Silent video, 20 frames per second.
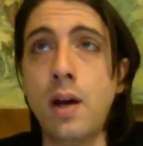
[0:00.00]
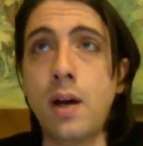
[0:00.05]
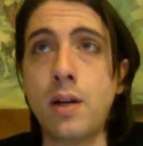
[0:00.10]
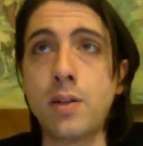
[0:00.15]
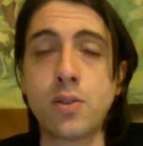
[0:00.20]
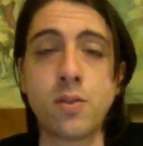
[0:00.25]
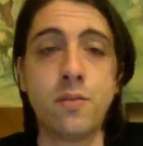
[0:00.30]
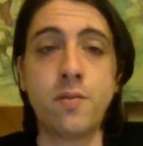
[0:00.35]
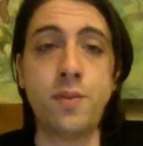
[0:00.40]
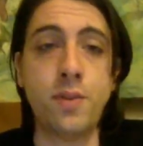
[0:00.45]

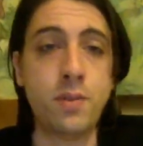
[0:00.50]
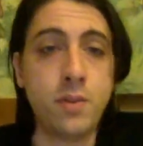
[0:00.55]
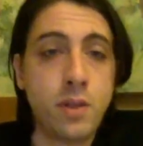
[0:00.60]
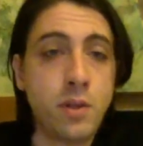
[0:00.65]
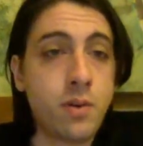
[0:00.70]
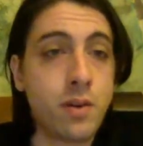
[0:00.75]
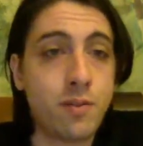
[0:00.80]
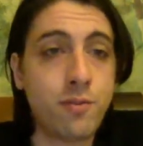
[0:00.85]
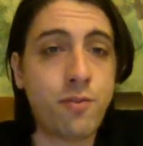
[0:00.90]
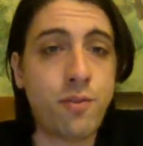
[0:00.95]
something
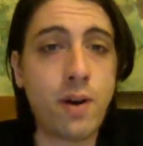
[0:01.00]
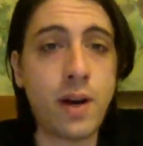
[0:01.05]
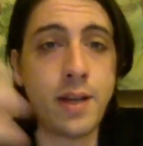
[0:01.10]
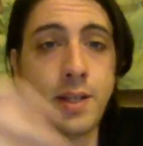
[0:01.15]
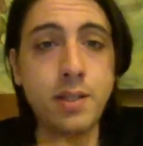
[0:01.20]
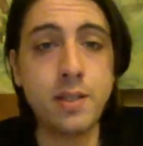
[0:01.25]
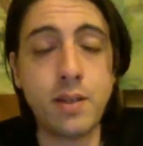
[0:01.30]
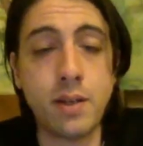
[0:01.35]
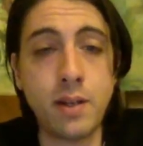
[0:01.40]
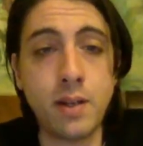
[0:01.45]
you can
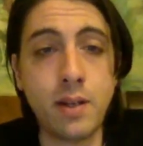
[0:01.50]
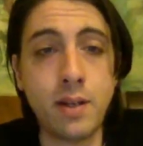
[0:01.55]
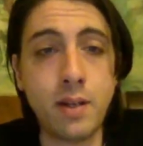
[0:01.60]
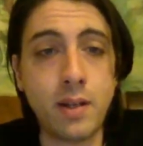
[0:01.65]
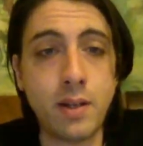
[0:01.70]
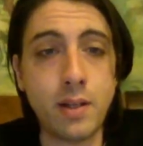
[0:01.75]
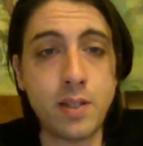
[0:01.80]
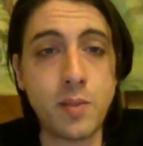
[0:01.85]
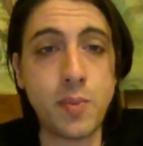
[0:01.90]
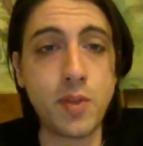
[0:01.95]
find
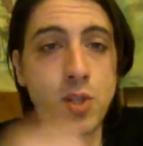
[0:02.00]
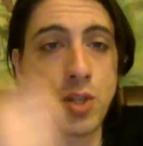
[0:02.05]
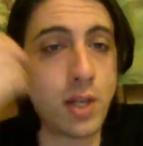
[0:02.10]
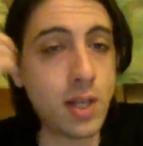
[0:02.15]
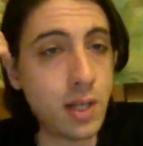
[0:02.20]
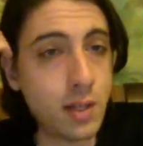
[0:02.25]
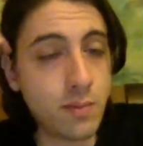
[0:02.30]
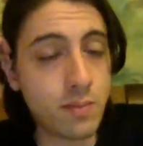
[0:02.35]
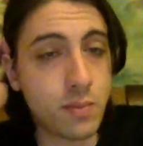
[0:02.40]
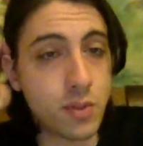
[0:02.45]

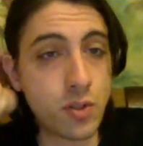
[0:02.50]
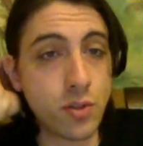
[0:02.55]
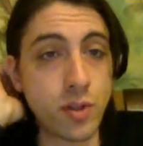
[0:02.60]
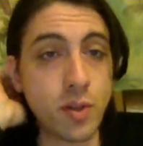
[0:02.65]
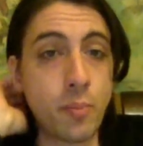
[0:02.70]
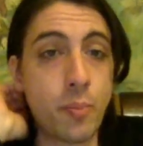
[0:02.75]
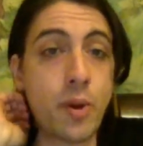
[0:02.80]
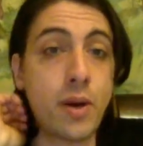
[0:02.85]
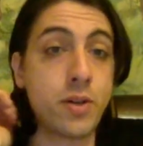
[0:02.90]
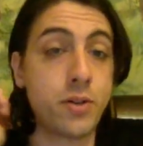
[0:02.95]
especially in
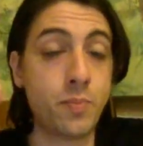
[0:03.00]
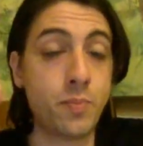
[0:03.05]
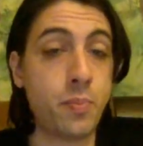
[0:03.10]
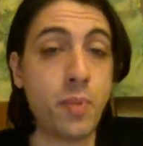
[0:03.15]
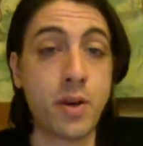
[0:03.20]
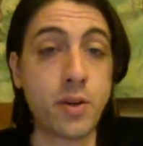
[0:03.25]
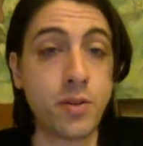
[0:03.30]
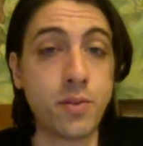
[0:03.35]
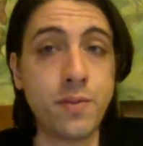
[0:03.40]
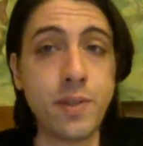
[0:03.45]
certain
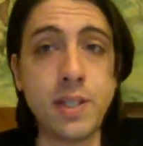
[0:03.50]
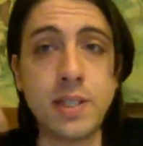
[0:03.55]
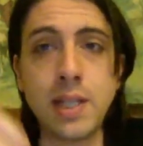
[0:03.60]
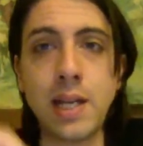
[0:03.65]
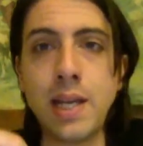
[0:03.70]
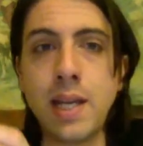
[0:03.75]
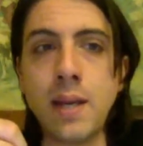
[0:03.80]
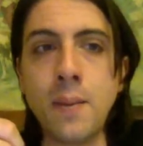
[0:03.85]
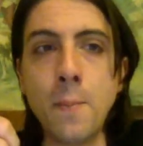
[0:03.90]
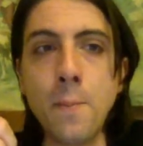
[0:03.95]
part of
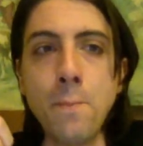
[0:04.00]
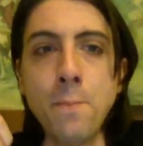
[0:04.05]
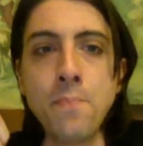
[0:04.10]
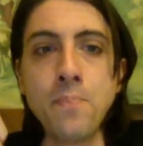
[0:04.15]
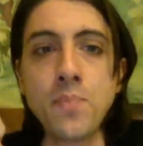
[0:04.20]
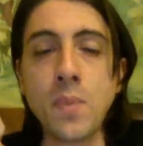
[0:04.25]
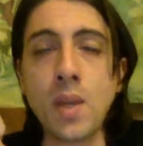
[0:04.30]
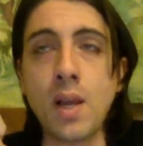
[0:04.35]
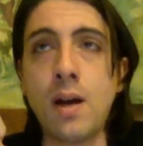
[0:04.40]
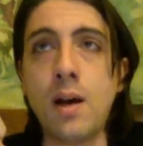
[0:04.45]
Italy,
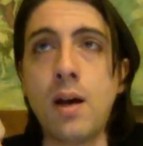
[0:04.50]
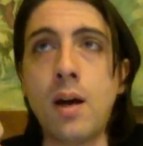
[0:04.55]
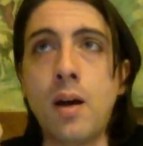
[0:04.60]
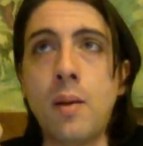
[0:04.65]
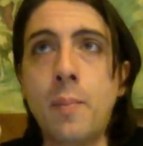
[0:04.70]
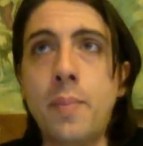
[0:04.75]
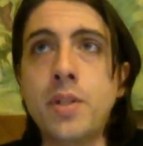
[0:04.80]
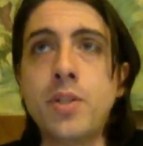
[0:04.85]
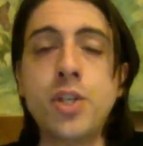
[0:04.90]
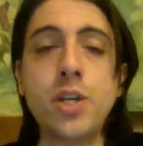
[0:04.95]

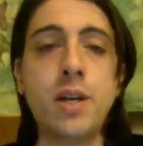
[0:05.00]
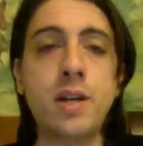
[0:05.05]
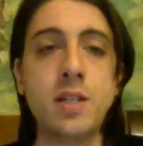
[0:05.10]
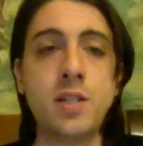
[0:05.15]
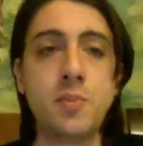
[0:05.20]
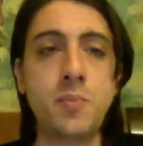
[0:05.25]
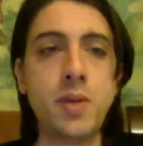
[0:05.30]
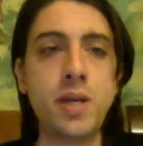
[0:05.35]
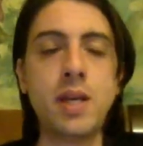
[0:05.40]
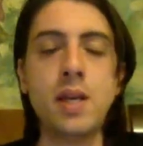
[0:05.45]
but generally
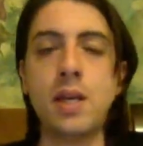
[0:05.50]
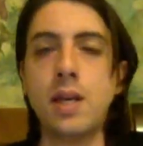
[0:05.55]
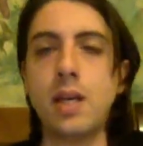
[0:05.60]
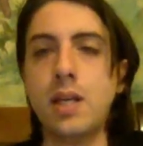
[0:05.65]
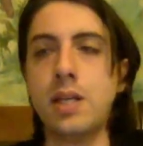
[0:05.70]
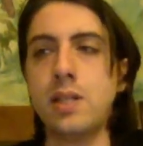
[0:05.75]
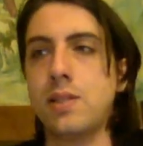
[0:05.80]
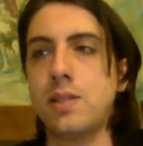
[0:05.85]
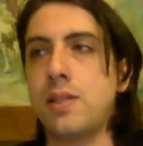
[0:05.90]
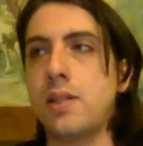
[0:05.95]
speaking,
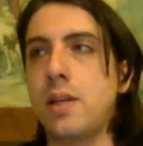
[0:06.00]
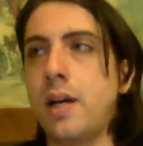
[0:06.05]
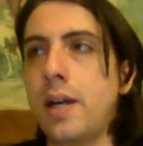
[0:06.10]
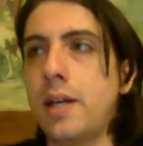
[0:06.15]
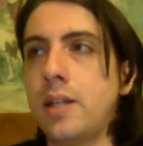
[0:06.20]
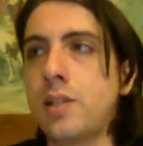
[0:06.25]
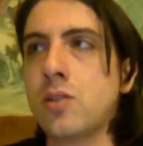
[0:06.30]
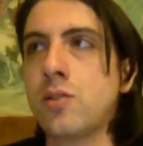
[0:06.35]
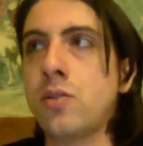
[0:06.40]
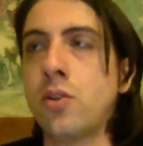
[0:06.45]
it's
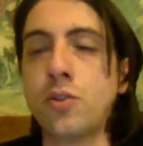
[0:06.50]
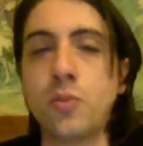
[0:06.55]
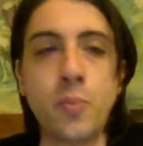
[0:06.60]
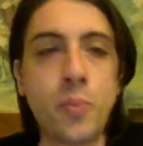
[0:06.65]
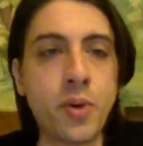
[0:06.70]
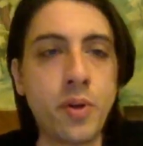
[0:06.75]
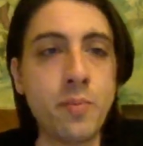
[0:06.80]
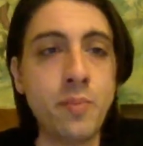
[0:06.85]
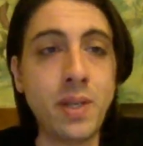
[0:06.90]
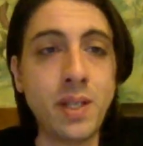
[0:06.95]
not
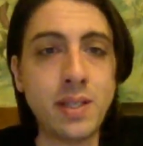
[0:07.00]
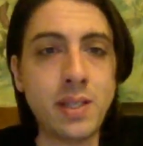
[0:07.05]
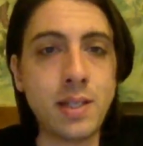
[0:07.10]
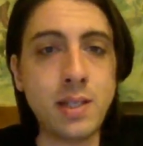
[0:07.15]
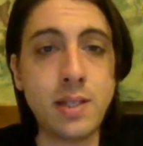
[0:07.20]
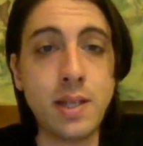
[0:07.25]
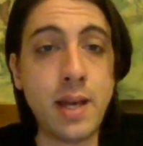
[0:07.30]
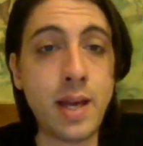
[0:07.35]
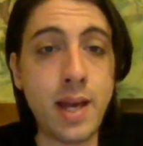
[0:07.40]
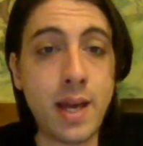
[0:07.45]

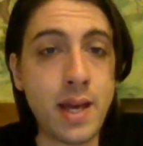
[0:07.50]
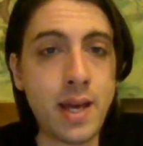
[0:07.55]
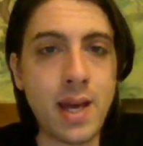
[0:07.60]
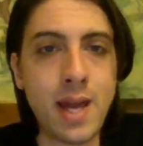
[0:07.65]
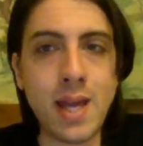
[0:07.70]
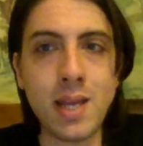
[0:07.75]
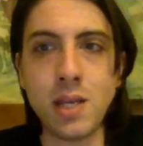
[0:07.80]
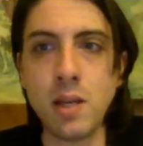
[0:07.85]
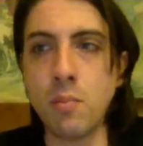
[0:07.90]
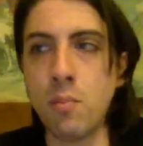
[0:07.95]
permitted
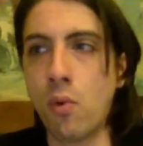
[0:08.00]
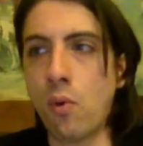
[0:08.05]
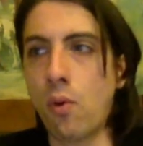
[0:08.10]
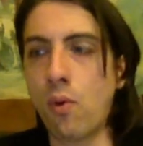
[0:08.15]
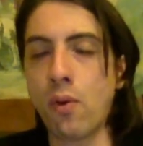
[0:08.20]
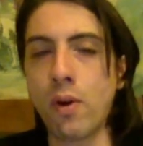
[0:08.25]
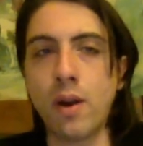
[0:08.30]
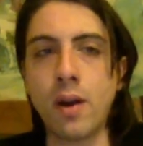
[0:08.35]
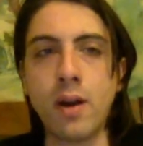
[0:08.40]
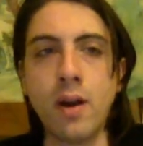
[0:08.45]

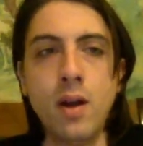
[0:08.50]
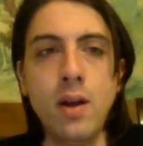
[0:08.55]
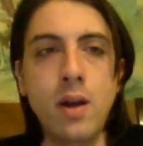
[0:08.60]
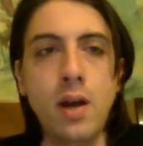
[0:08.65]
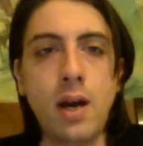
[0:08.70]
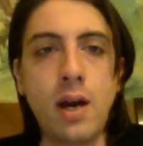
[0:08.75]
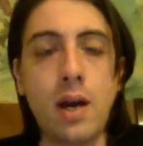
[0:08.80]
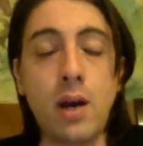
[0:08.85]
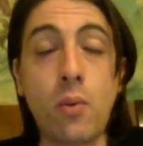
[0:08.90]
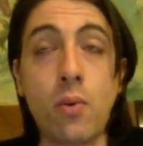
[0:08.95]
anymore,
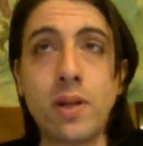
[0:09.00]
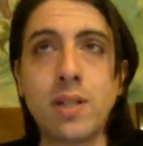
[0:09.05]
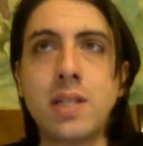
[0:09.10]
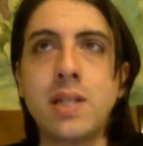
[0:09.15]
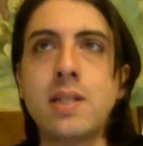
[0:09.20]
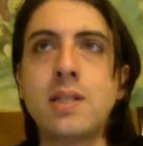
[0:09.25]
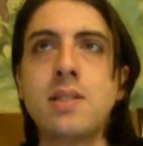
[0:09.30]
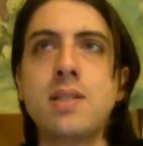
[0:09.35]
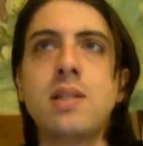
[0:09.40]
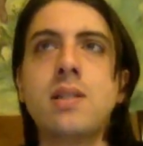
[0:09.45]
or at
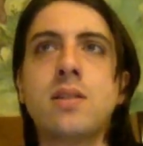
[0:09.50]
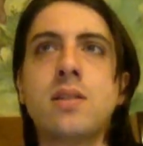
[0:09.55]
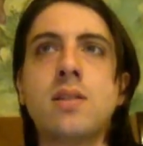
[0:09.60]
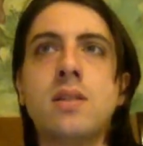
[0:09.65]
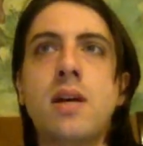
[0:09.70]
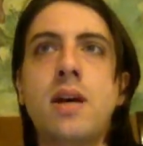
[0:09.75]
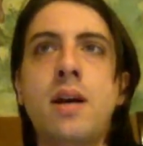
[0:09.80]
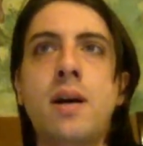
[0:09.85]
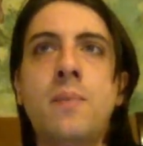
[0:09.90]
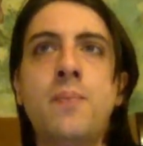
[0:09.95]
least it's